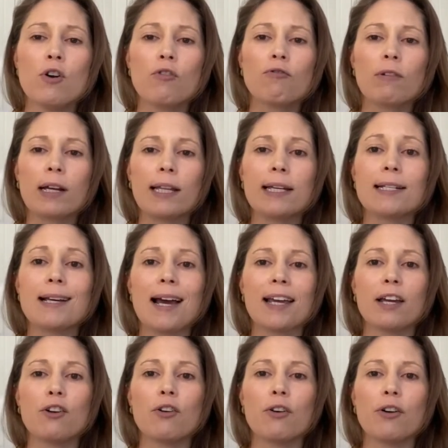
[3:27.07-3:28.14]
really
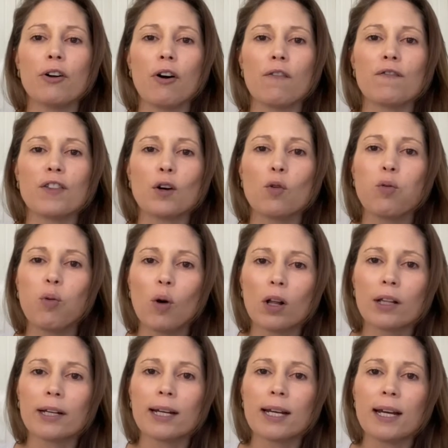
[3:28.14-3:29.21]
take a note of the
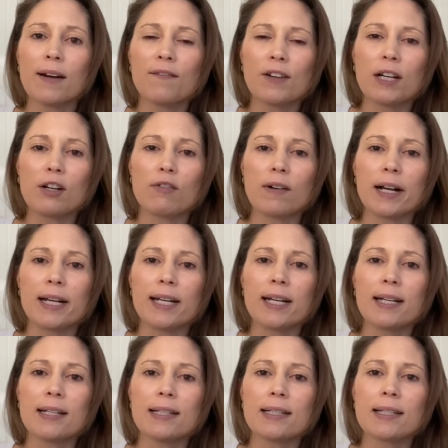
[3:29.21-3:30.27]
quality of
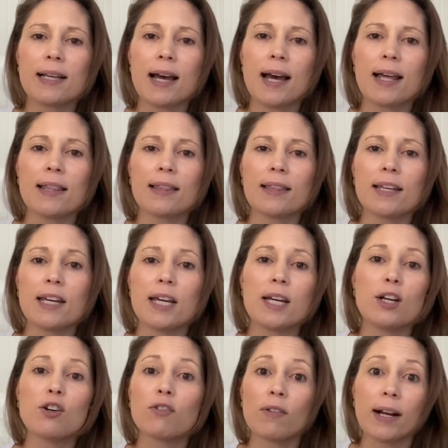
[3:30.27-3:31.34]
ingredients and the
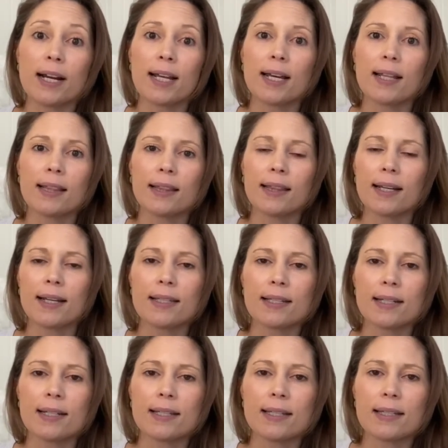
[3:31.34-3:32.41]
ingredient
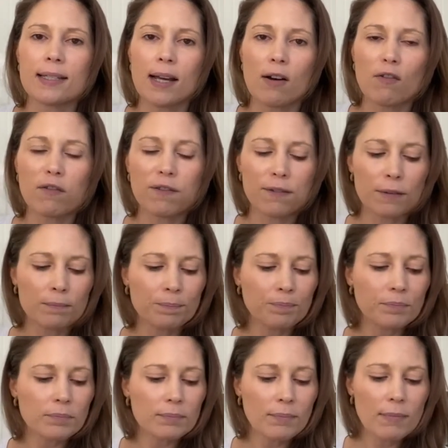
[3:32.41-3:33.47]
list itself.
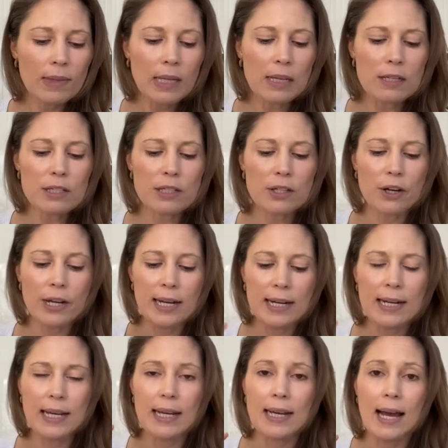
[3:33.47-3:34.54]
So
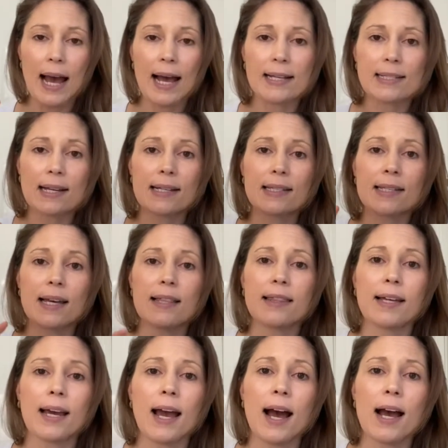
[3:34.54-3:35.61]
in here, as I said,
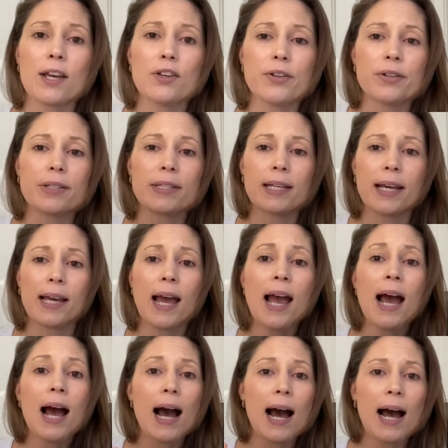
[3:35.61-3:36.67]
they are using
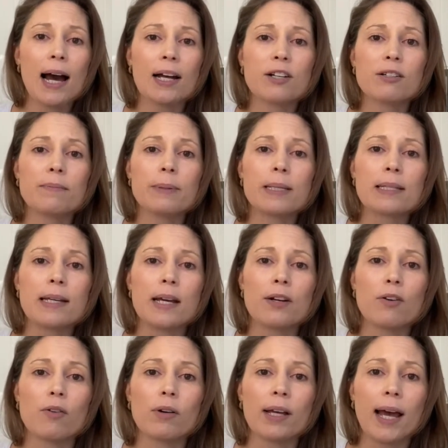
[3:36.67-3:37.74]
100%
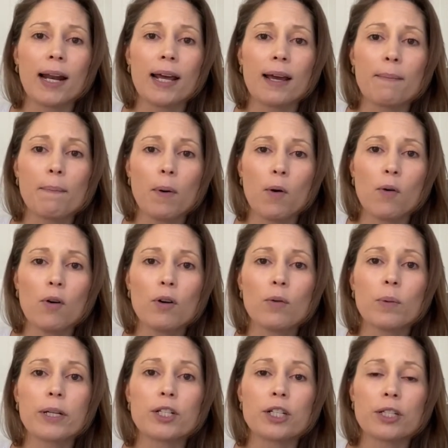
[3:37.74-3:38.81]
organic pork,
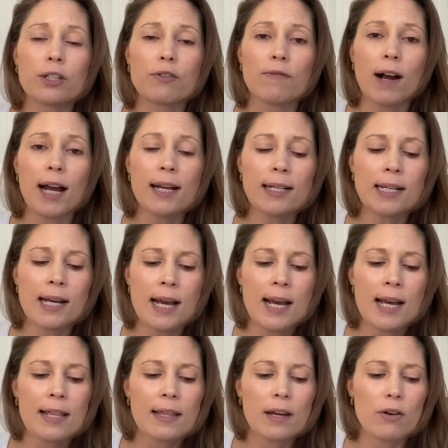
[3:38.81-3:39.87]
which is great.
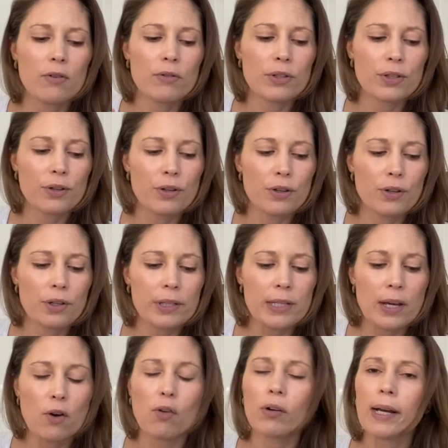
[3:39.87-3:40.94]
They're also
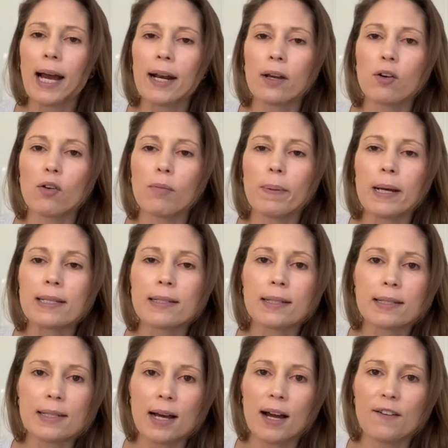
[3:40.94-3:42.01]
using organic or
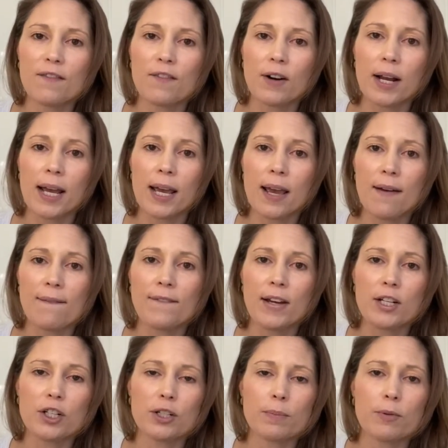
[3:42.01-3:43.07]
pesticide-free
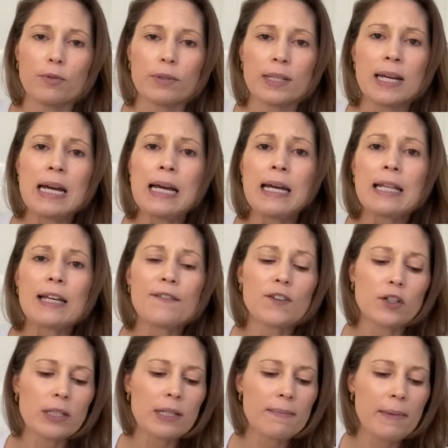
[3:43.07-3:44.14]
vegetables. They've
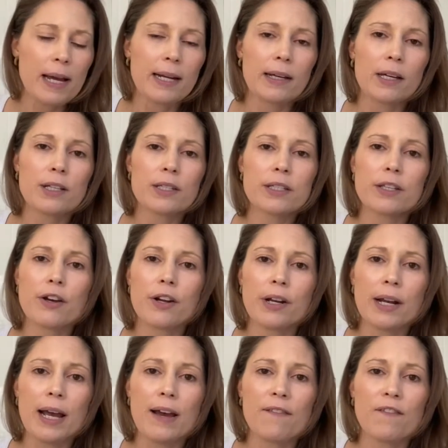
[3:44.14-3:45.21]
also made a
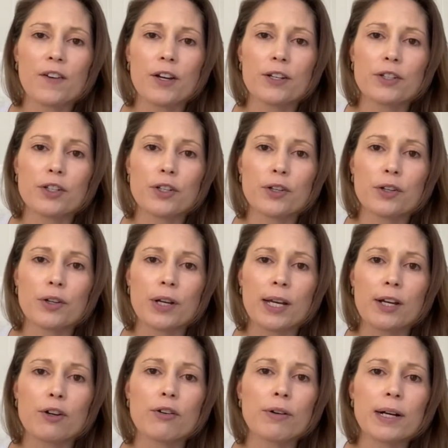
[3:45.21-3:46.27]
concerted effort to
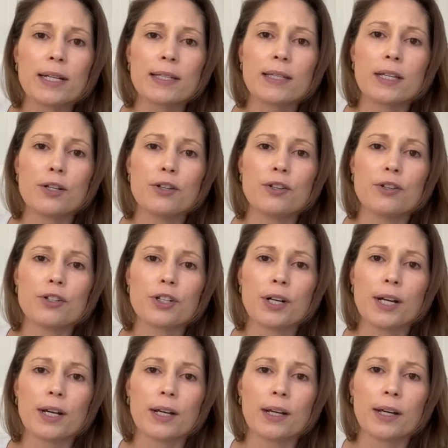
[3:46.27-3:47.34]
increase the
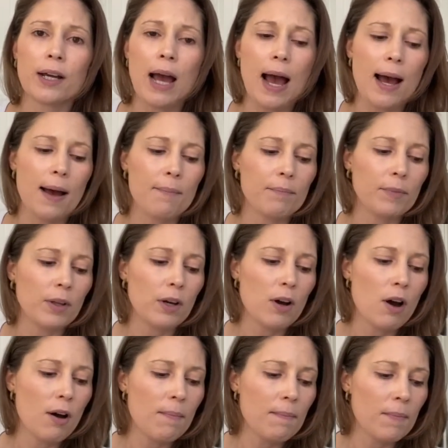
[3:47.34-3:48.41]
nutrient
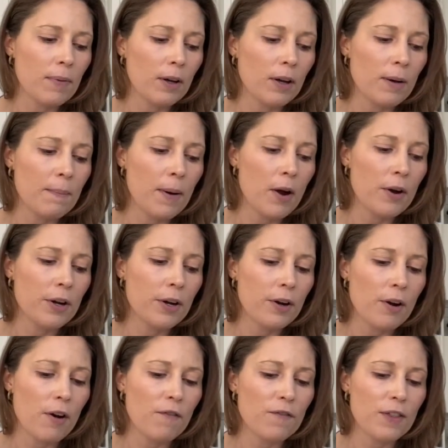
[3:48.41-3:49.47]
component
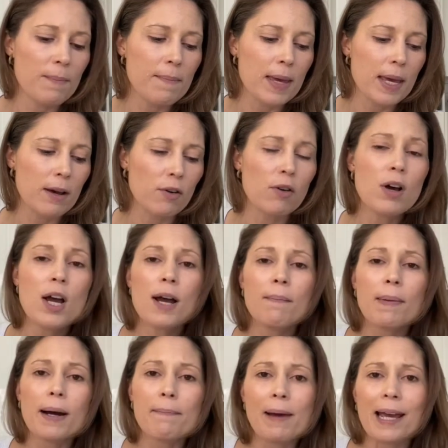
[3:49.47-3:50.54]
of the meal
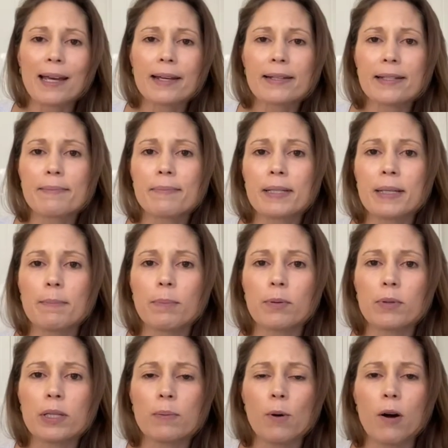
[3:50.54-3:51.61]
by making some simple
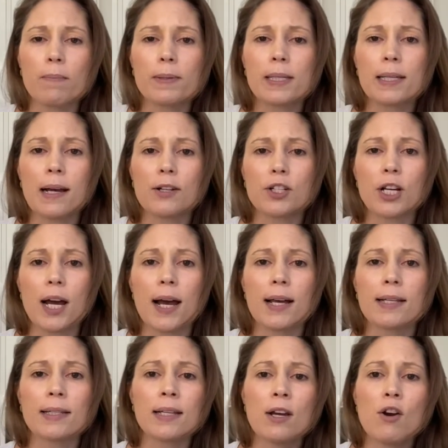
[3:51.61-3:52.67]
swaps, such
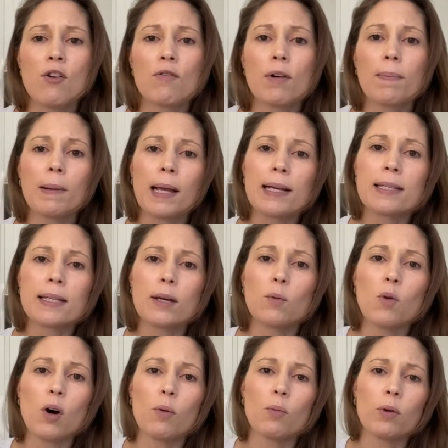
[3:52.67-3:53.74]
as replacing
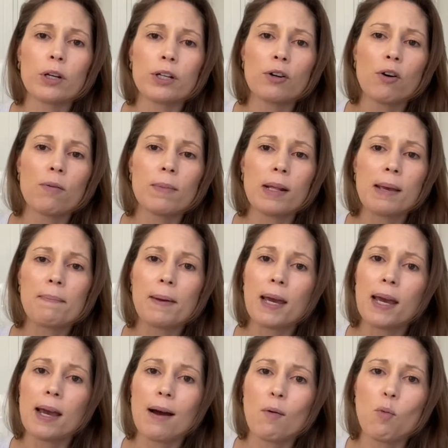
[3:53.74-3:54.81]
what would normally
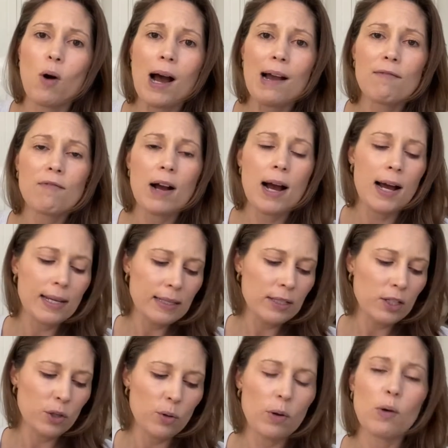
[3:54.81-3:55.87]
be a white rice
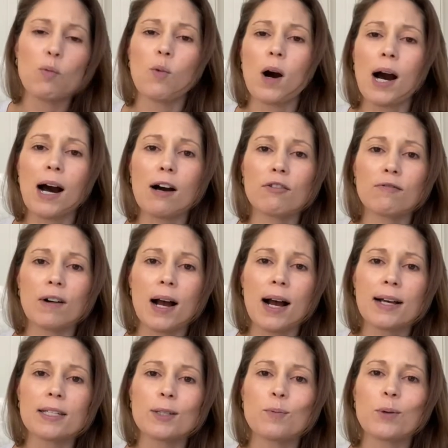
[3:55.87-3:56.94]
to a wild
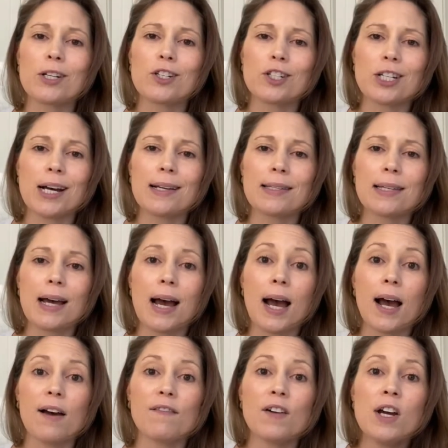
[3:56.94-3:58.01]
rice, which does
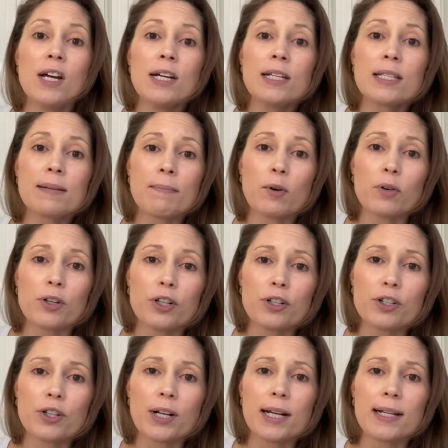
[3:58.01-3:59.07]
have some more
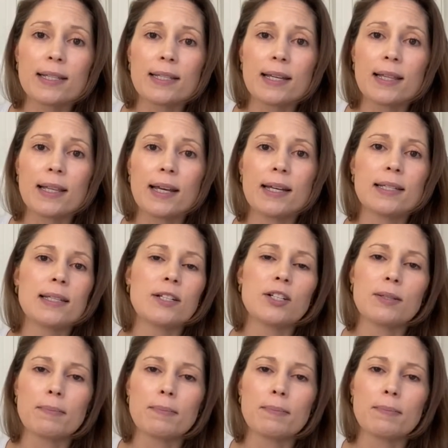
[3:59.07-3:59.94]
nutrients in there, such as